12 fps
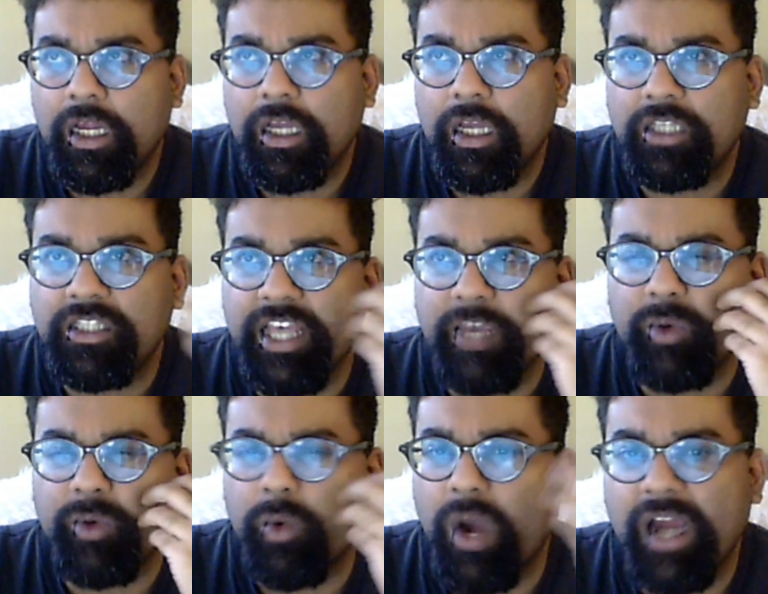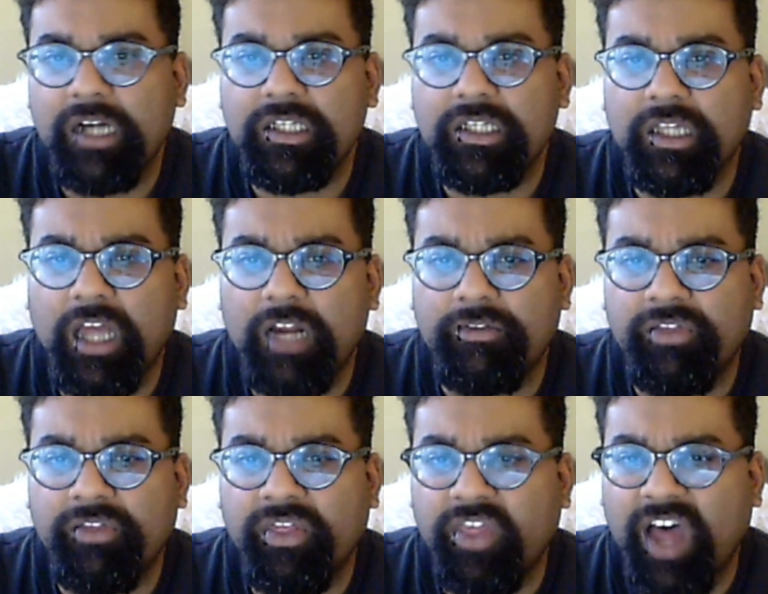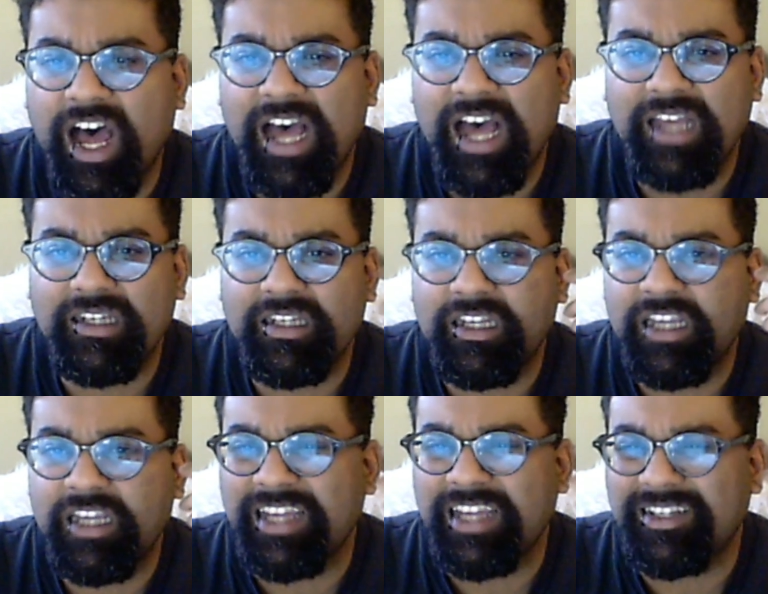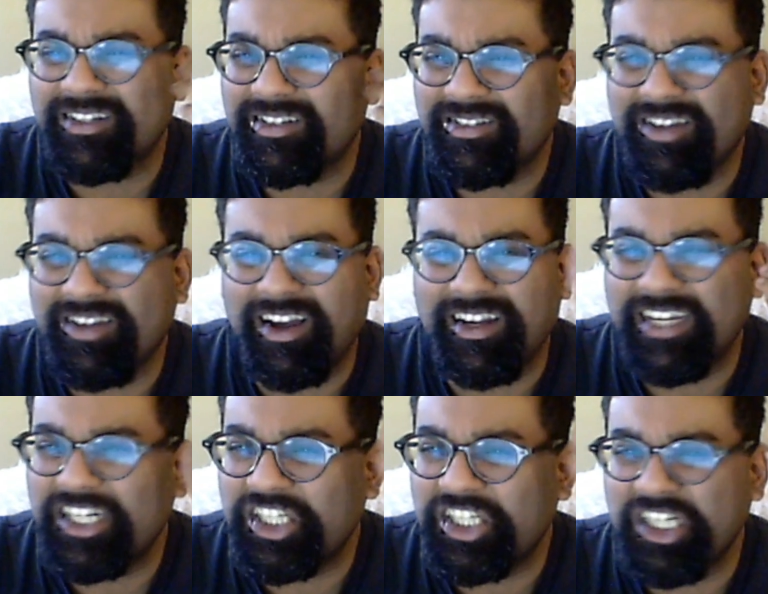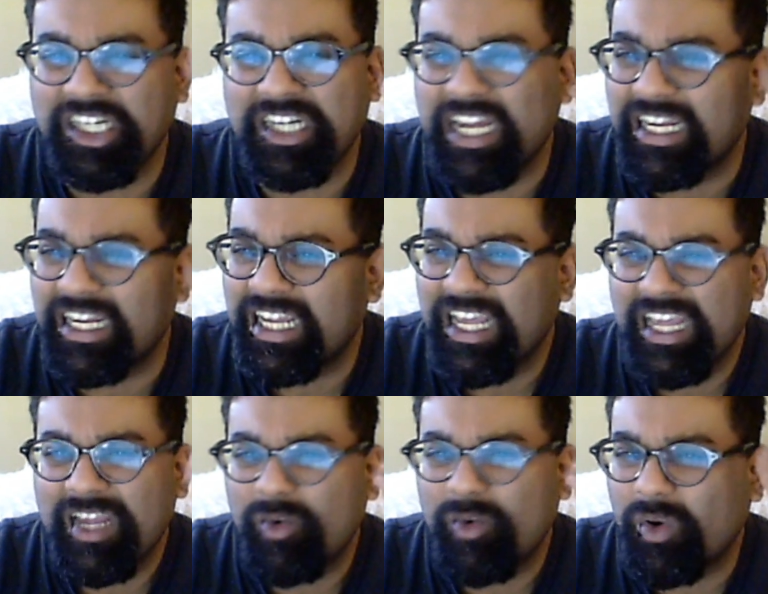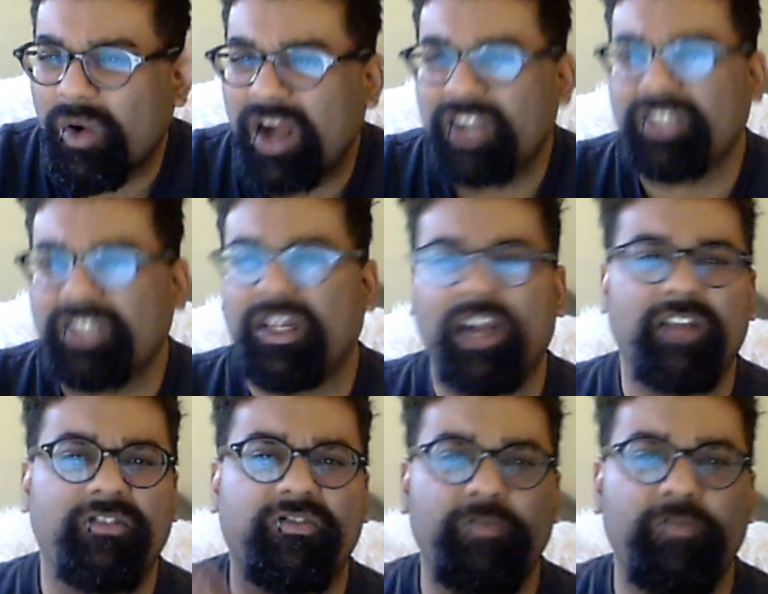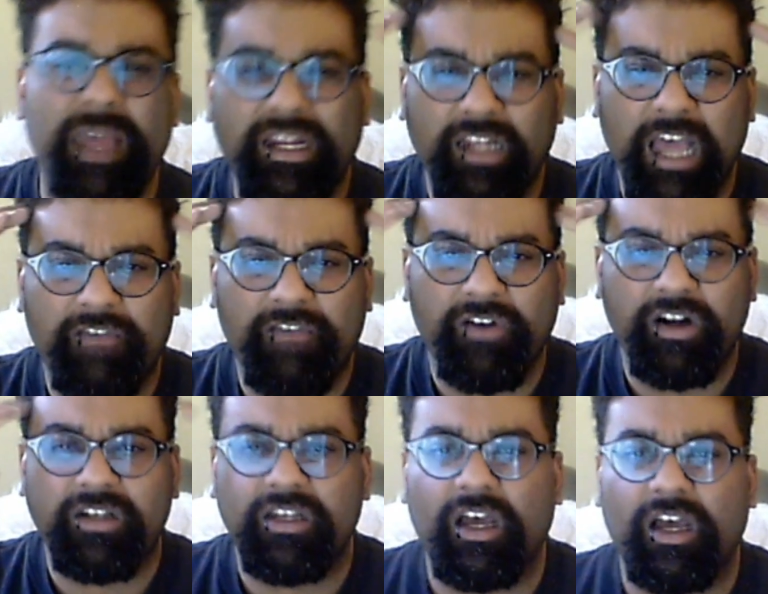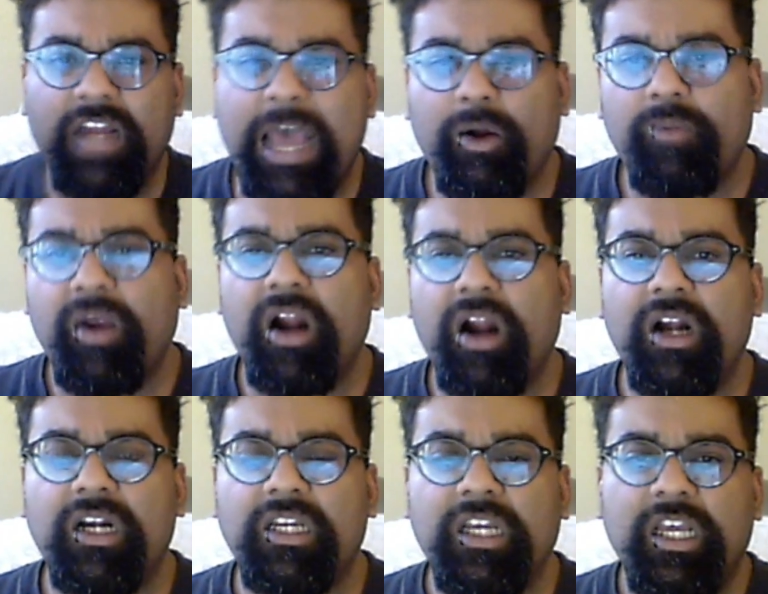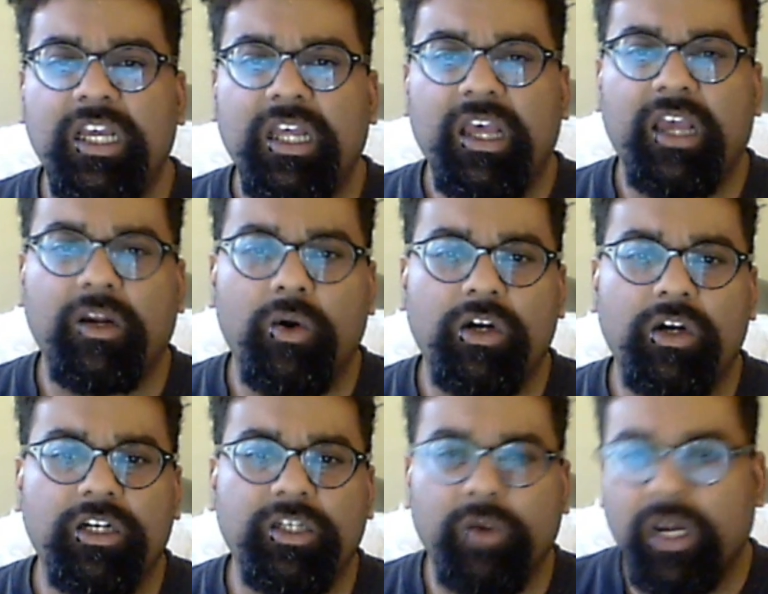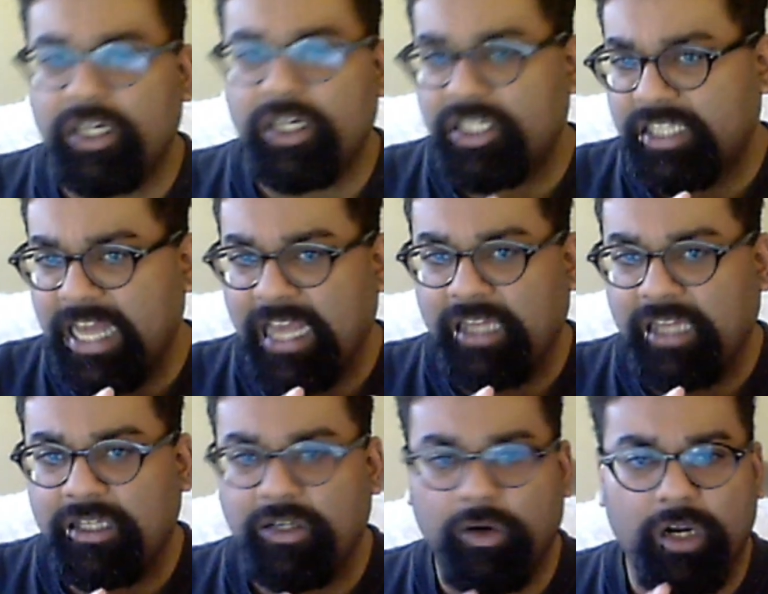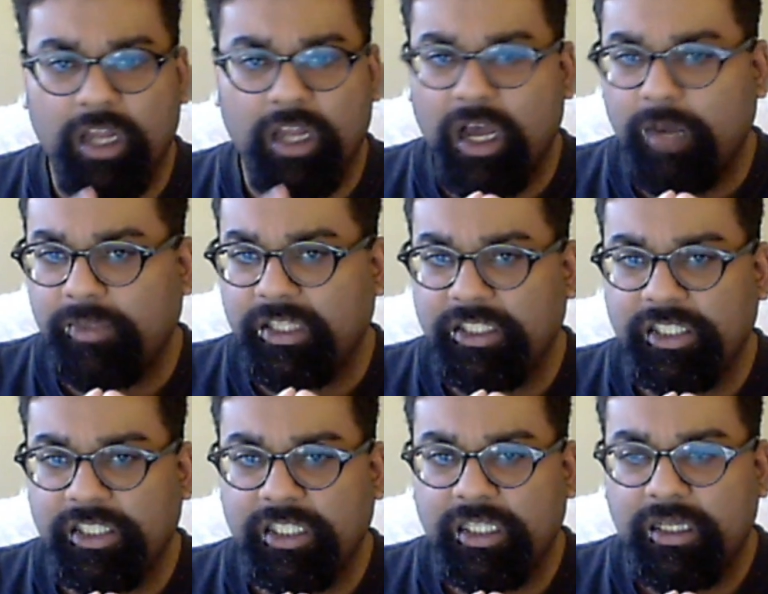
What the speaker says: say, requires a lot of thought and cognition and requires a lot of mental effort on our part in order to understand or accomplish,